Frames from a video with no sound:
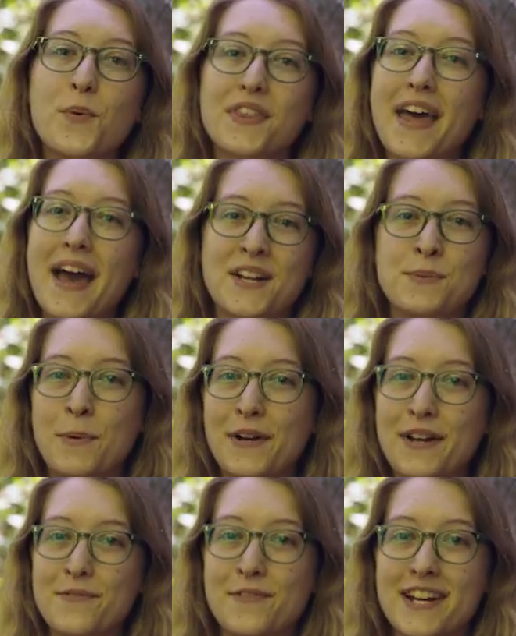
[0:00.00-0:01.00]
With expert
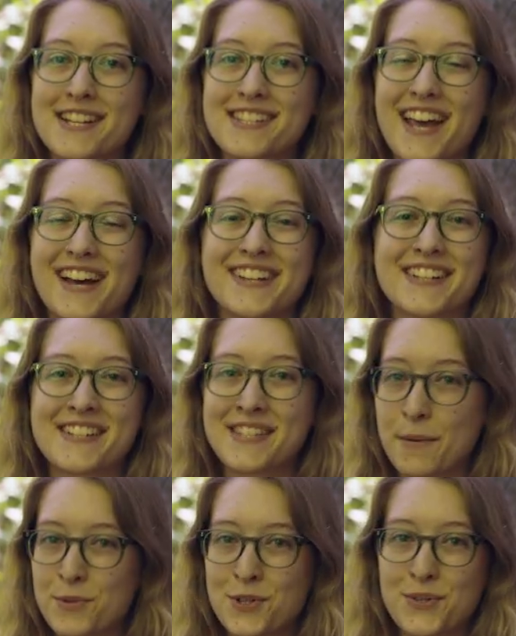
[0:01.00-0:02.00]
advice and
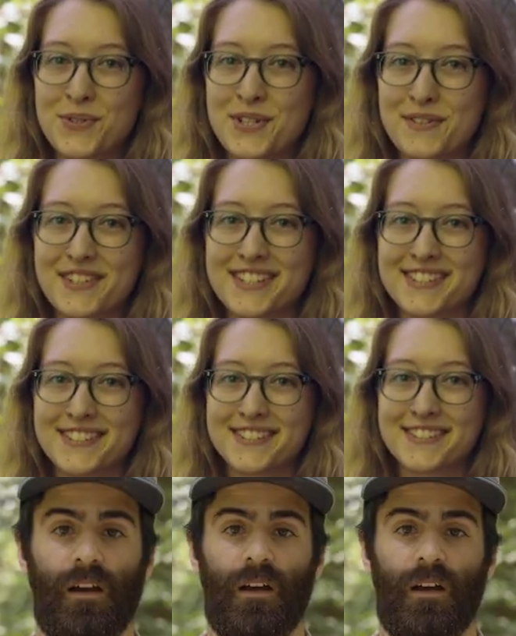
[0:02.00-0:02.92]
exceptional service.